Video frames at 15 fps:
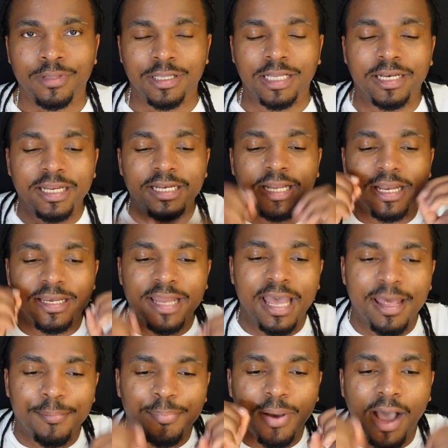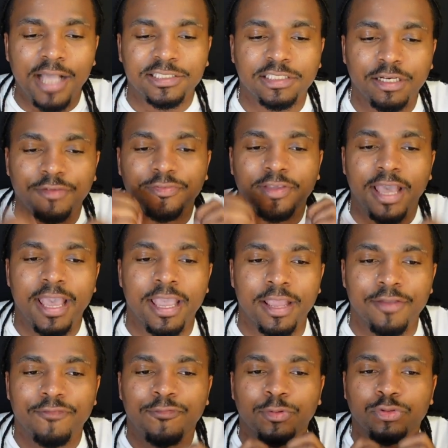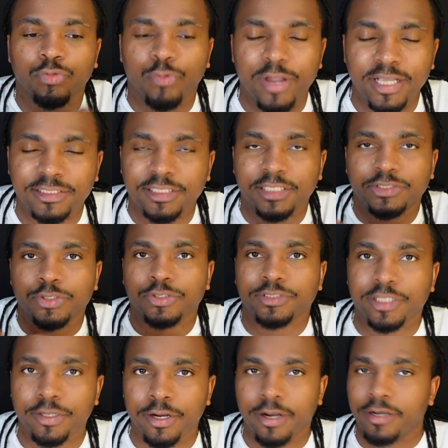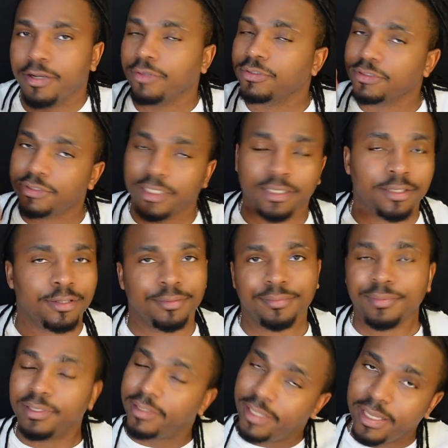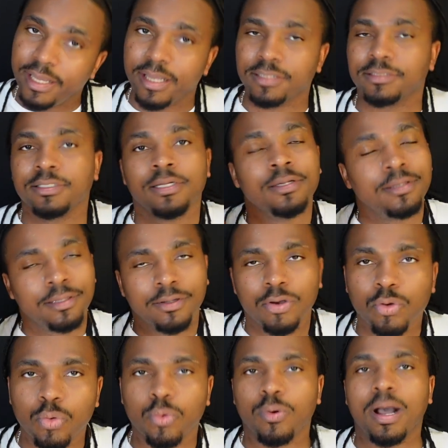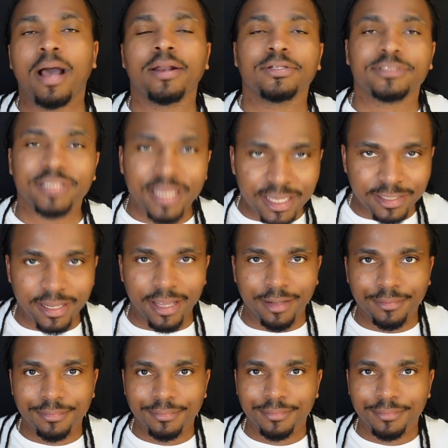I need a net positive gain for the reason that you're still here. He's like, uh, with the kids, cool. I understand that.